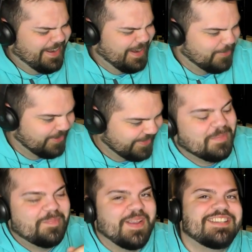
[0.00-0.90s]
animal.
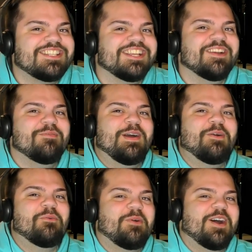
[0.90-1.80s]
The best thing
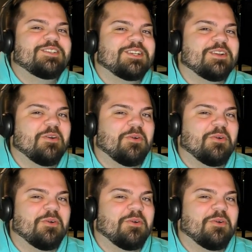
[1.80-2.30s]
about watching